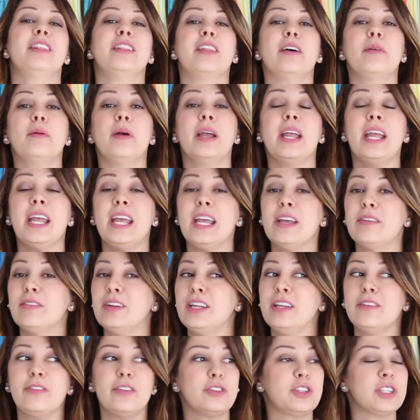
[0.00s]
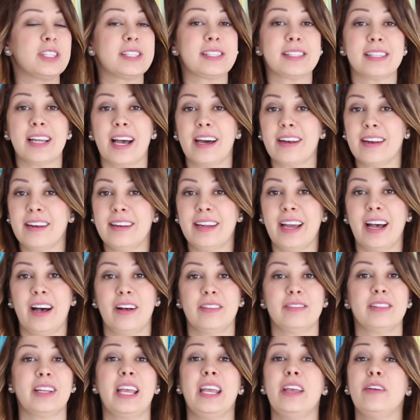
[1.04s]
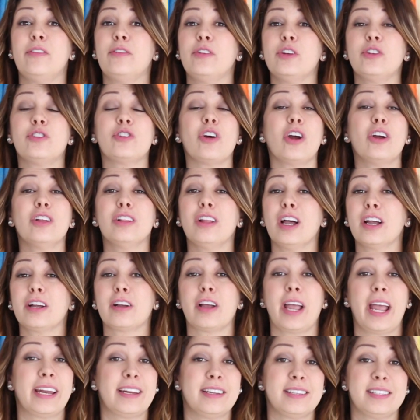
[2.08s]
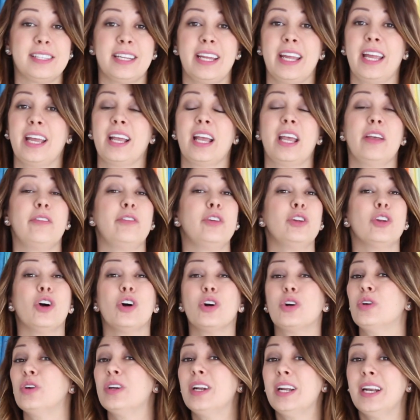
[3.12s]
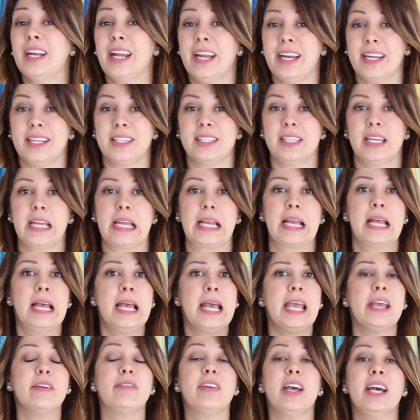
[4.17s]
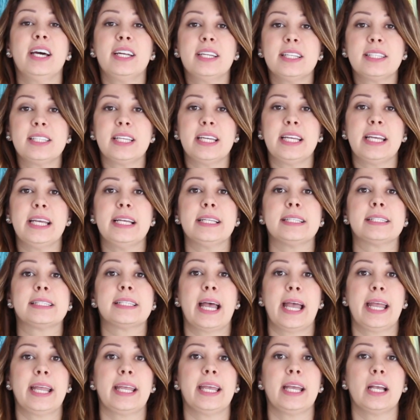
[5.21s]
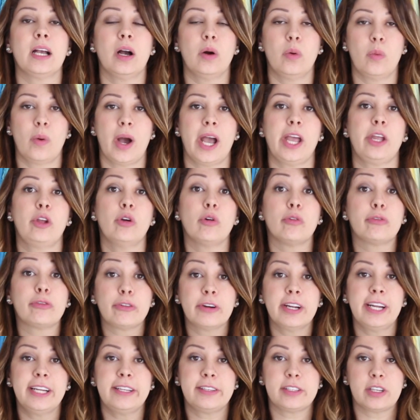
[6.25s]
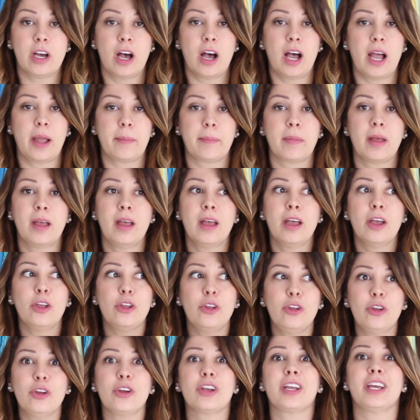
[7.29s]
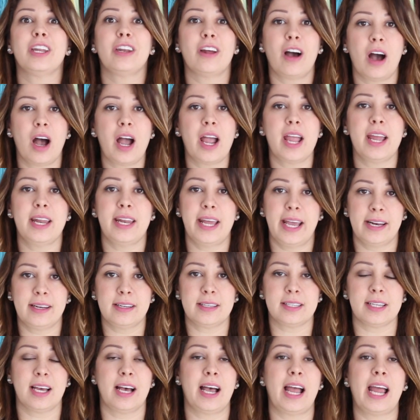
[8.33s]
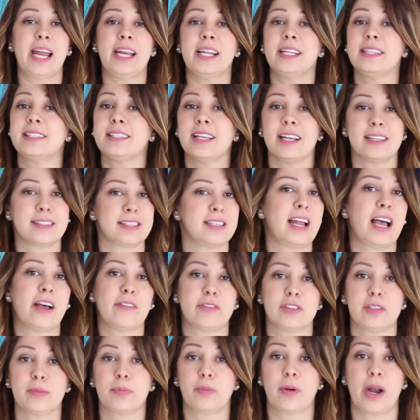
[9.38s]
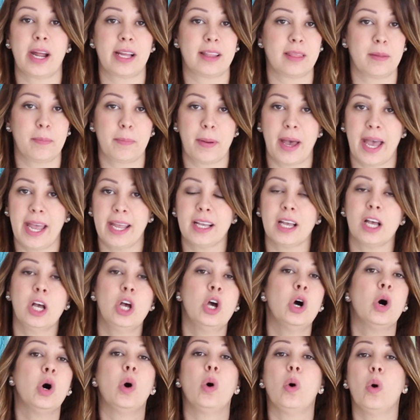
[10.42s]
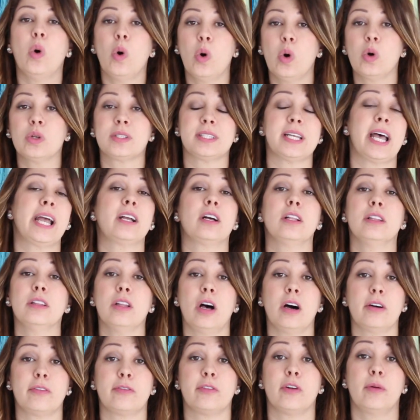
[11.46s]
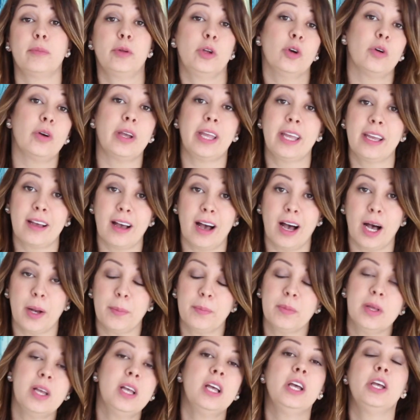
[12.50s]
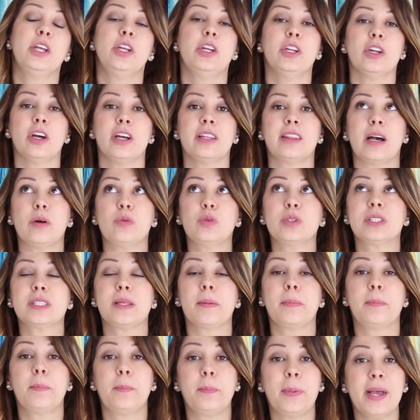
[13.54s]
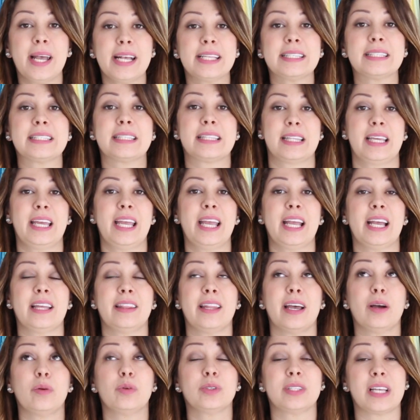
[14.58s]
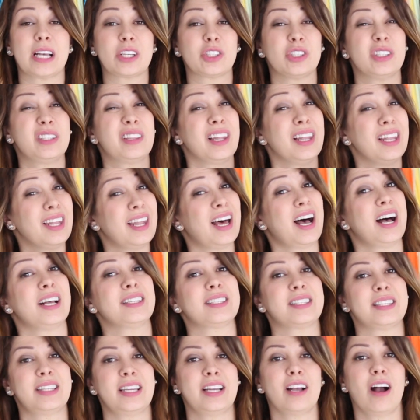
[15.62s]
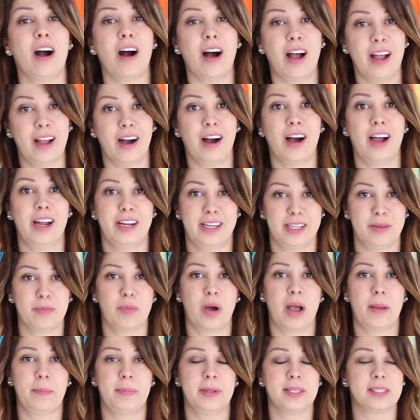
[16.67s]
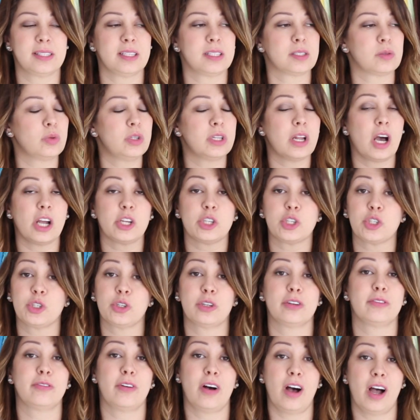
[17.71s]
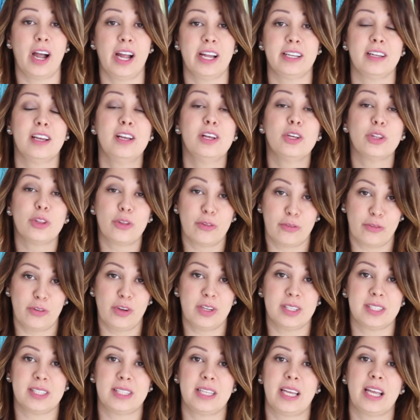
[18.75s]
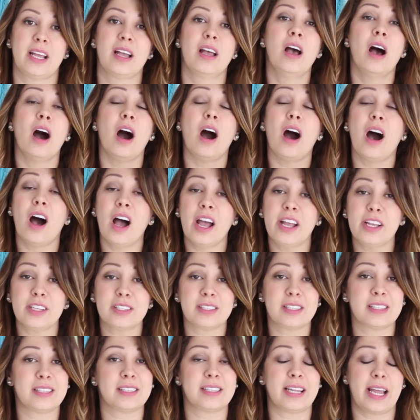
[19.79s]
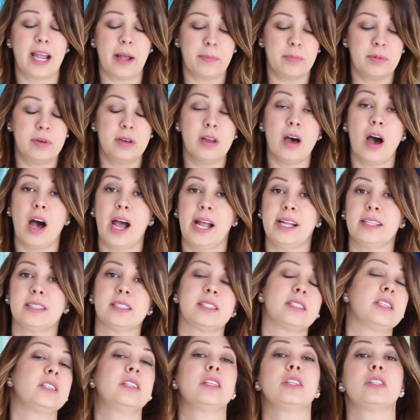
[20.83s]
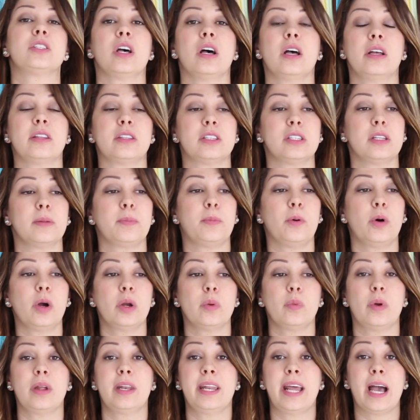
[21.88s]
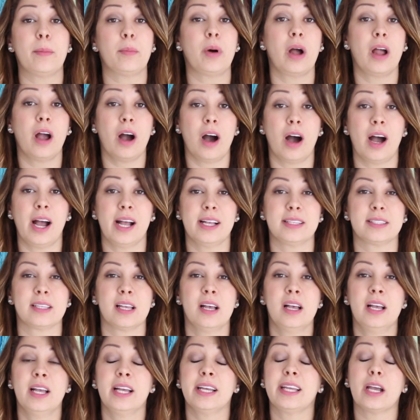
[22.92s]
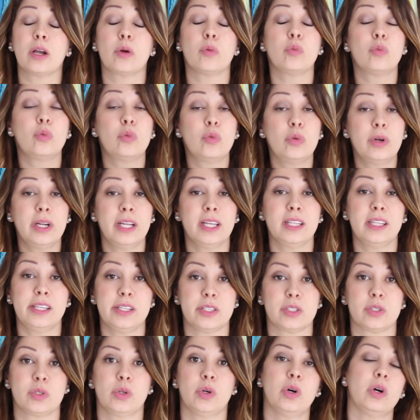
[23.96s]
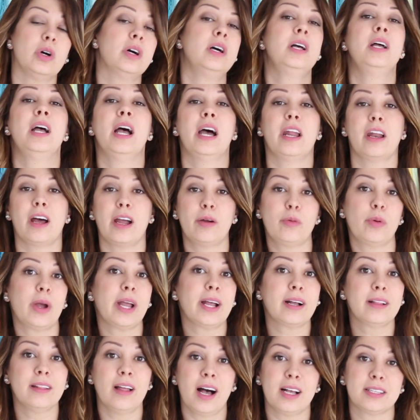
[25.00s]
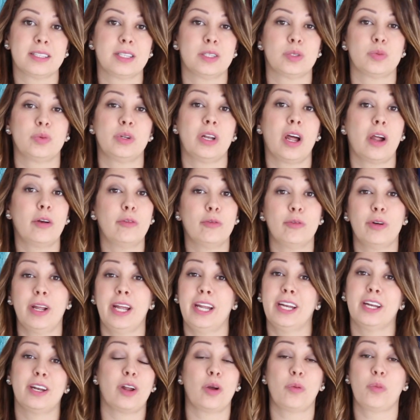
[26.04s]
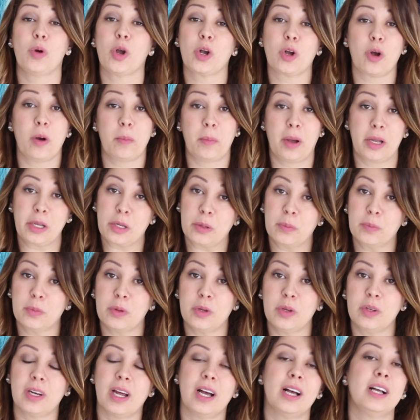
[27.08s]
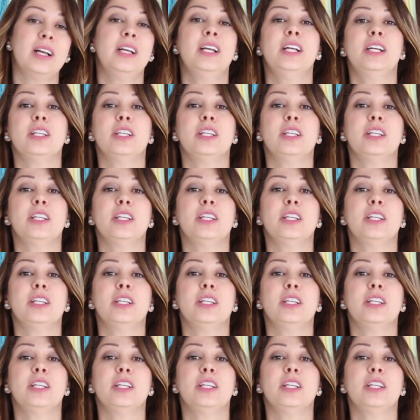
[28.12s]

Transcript: Even if you just started out, if you don't like editing, if you're not good at editing, if editing is taking away your free time, you can hire an editor, and it doesn't have to break the bank or take a lot from your income. That was the best thing, and that was actually the last thing I hired in my business when I should have hired the first thing. I used to stay up nights to the point where now my eyes get really sore and I wear glasses when I read and I work on my computer.